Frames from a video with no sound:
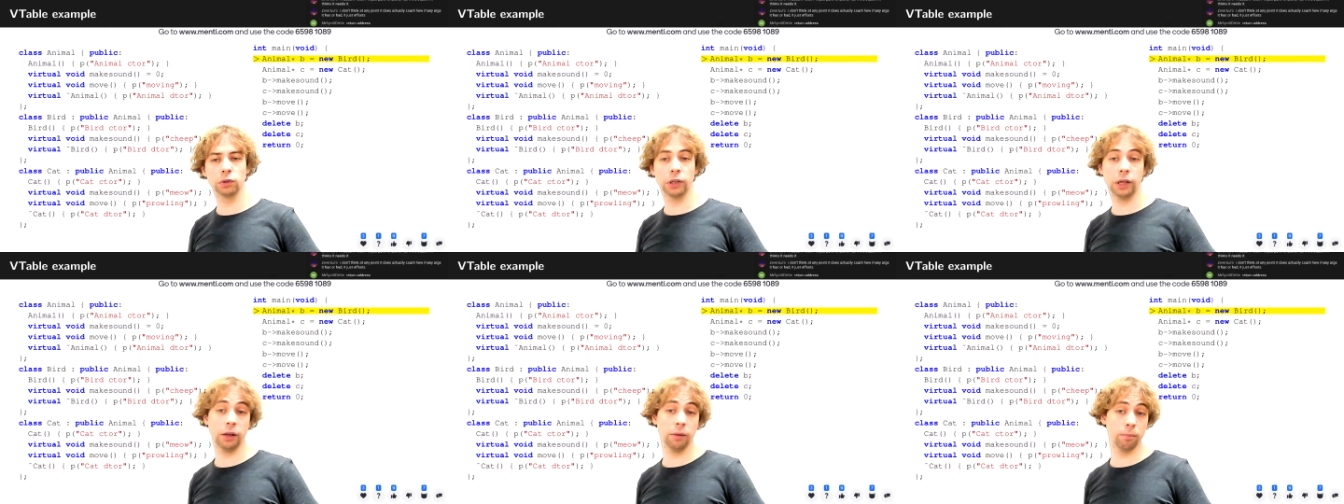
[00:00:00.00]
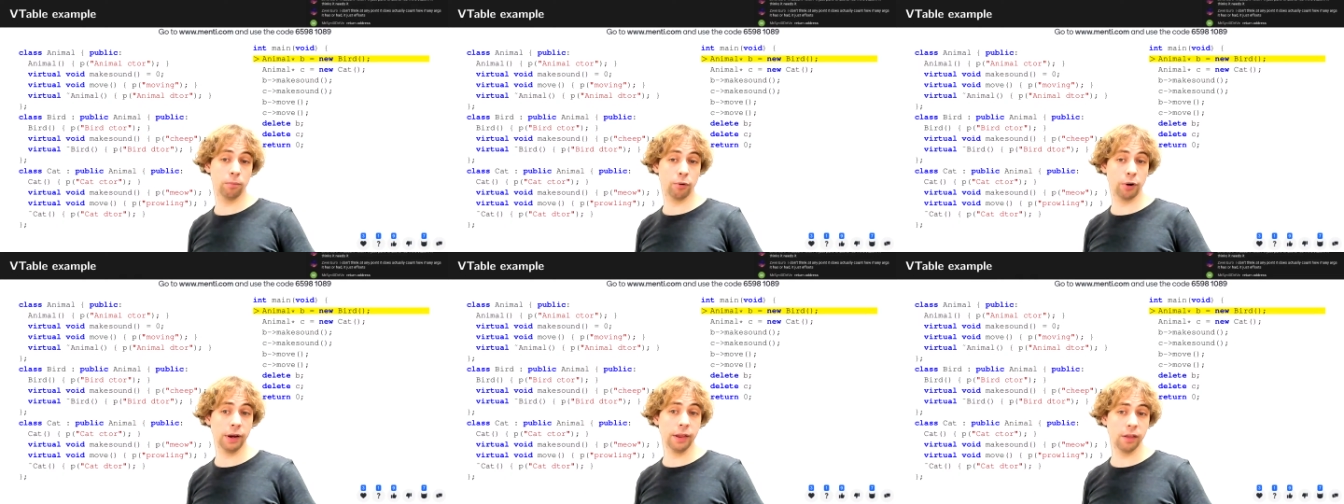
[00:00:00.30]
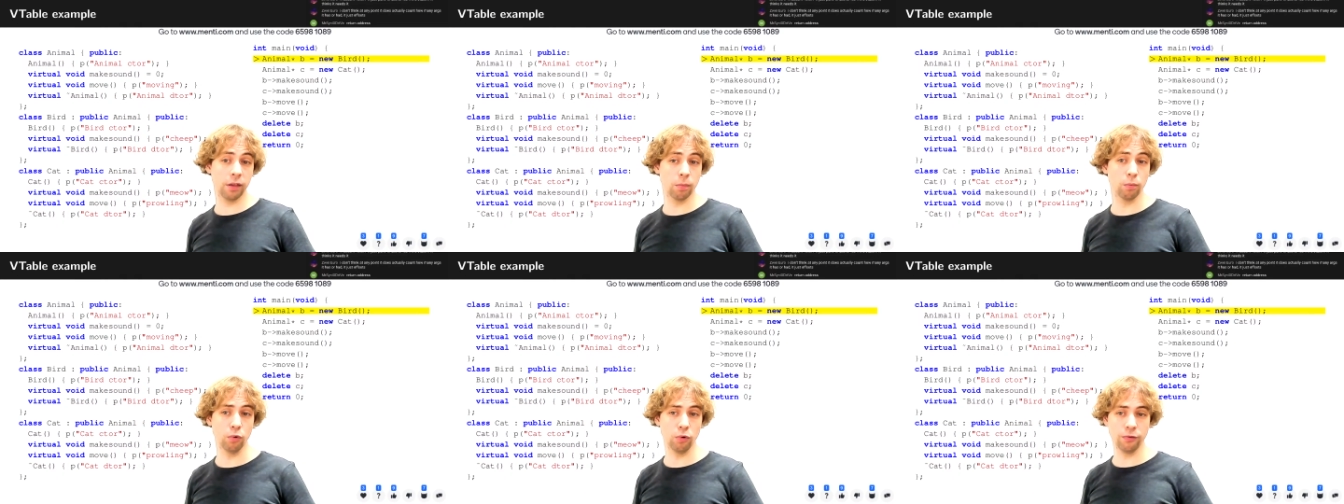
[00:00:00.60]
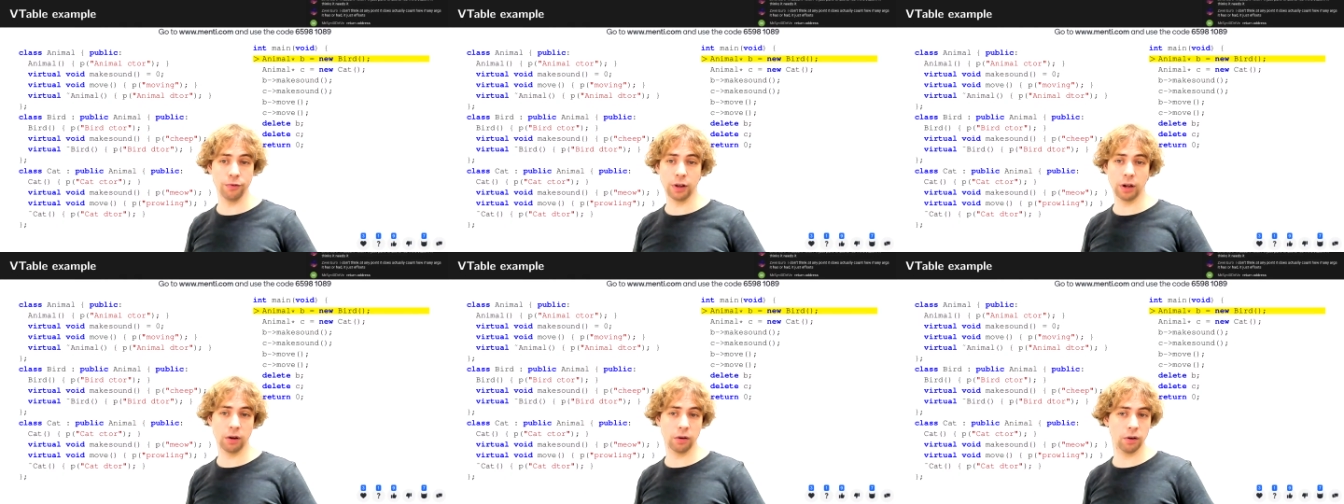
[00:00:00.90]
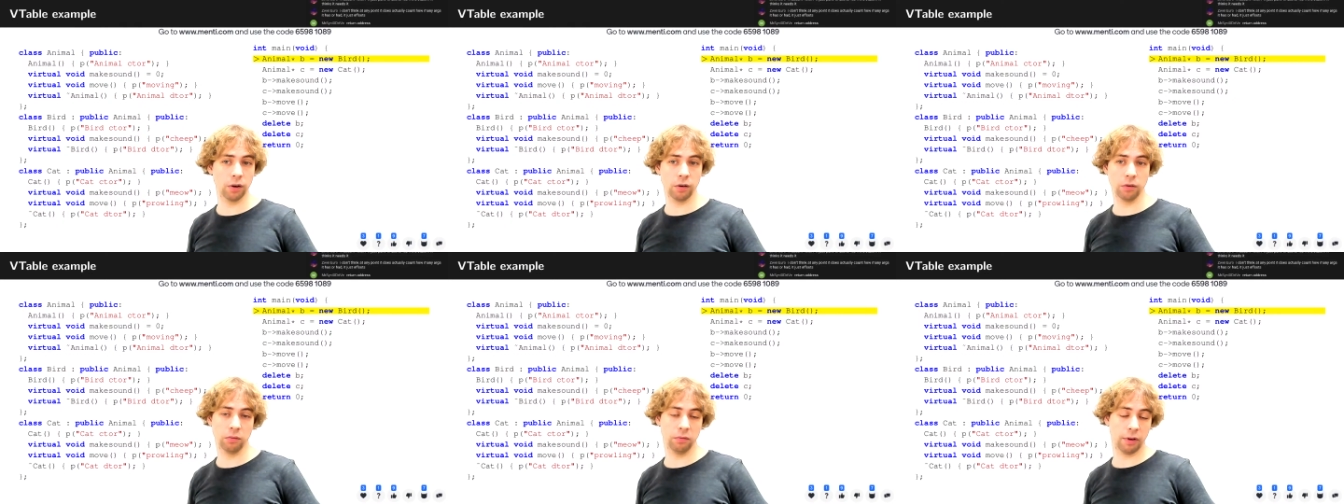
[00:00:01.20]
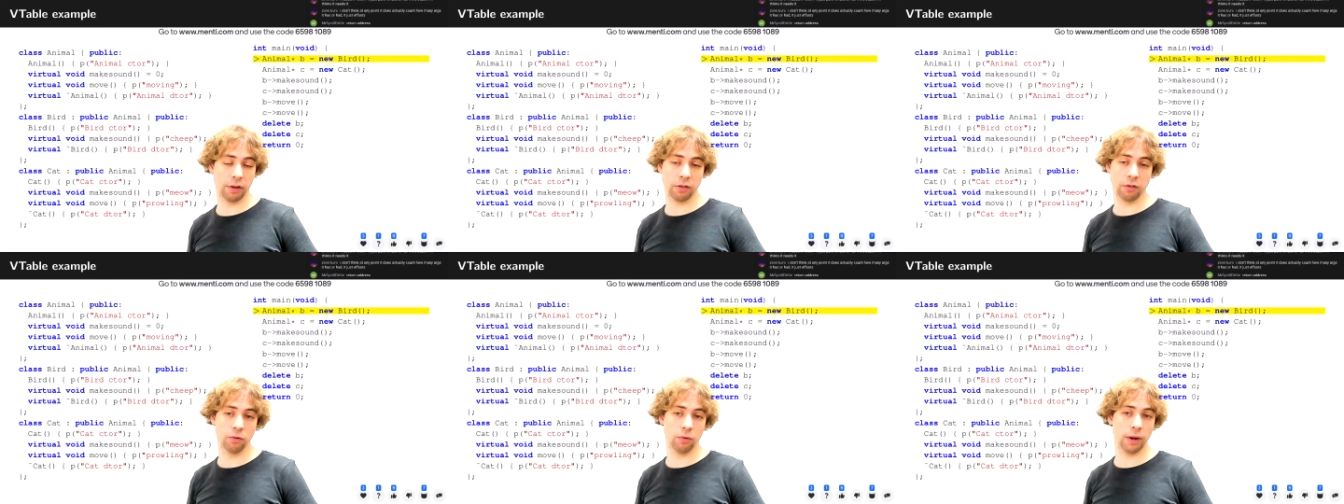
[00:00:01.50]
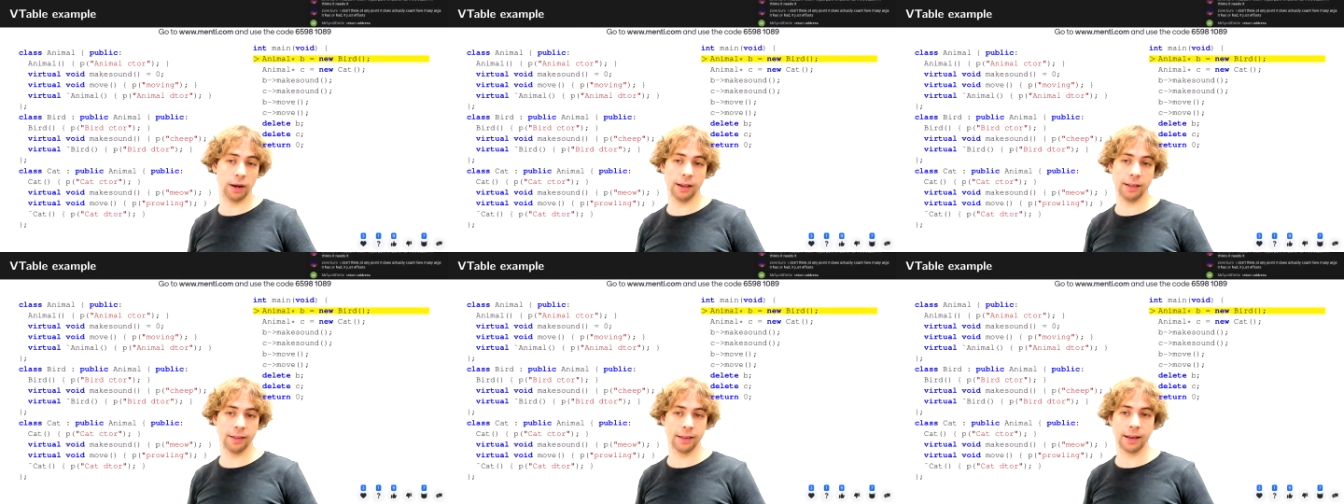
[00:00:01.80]
Okay, prints moving, doesn't do
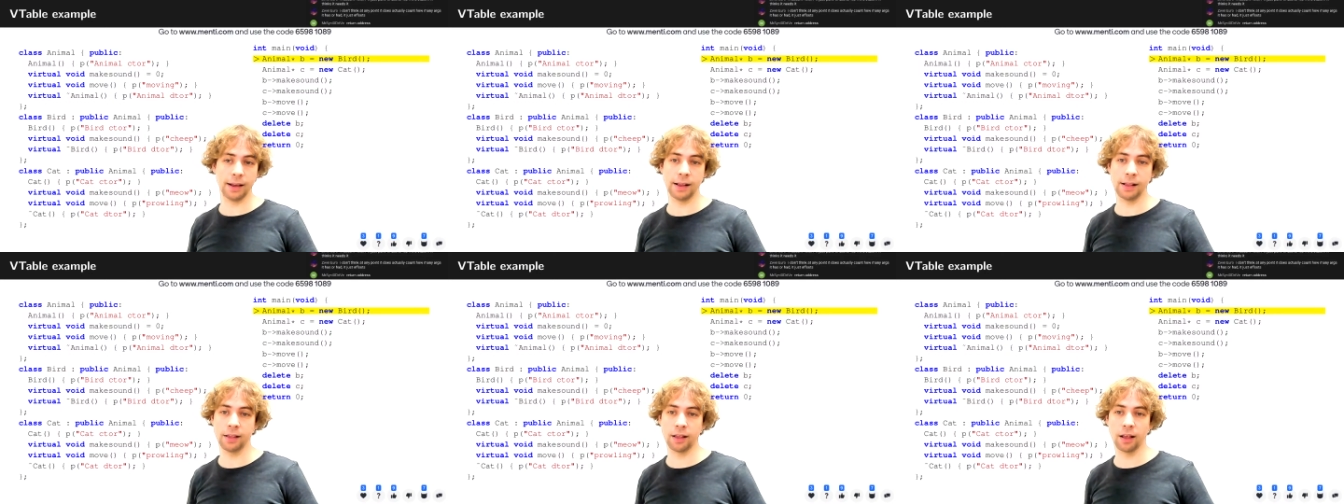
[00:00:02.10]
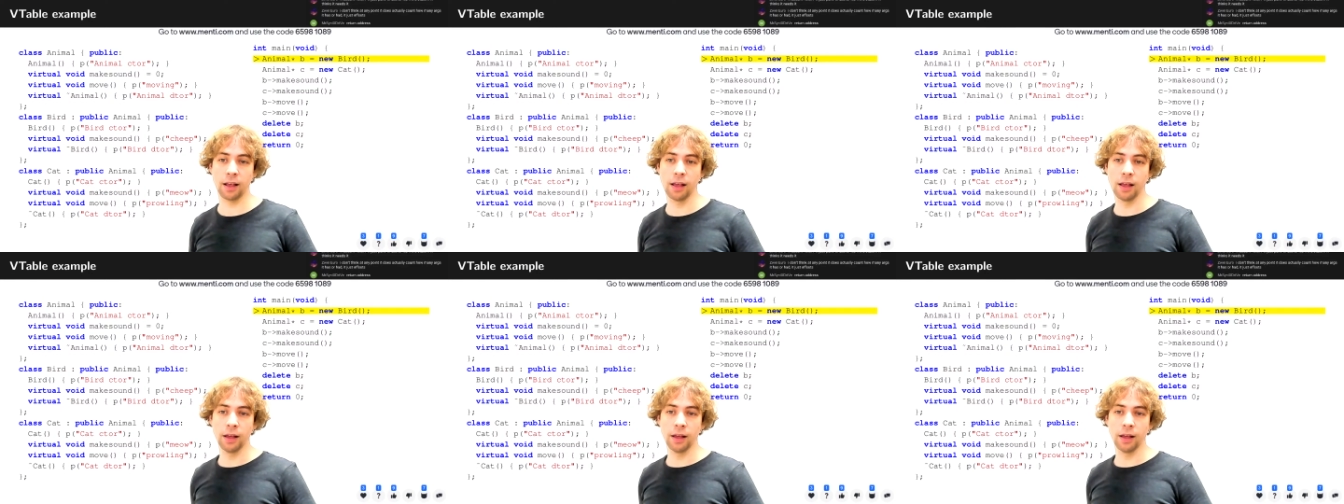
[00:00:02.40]
anything else.